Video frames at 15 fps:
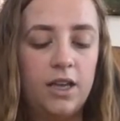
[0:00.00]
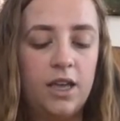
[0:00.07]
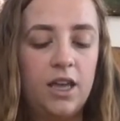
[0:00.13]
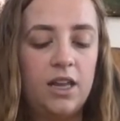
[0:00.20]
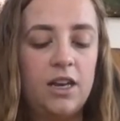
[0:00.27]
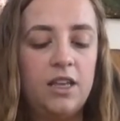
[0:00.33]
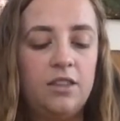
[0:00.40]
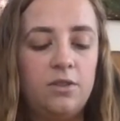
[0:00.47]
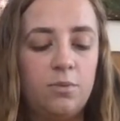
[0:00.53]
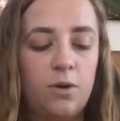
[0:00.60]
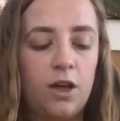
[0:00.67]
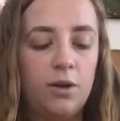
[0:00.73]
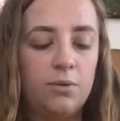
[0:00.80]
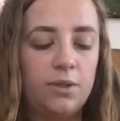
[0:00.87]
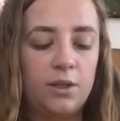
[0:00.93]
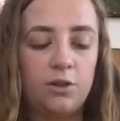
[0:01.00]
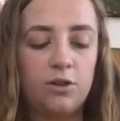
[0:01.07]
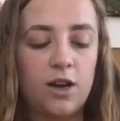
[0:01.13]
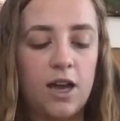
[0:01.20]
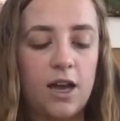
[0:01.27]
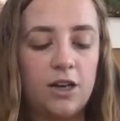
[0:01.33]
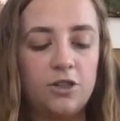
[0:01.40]
and hit the water with a
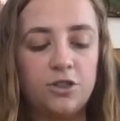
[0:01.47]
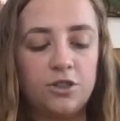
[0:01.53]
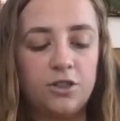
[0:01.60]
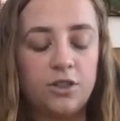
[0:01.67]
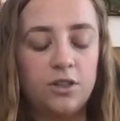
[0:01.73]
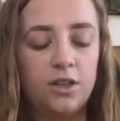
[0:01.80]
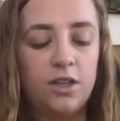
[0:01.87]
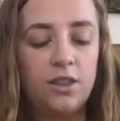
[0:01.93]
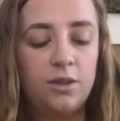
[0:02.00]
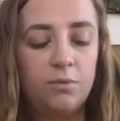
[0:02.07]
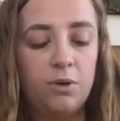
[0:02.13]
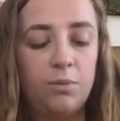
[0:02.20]
crash that would have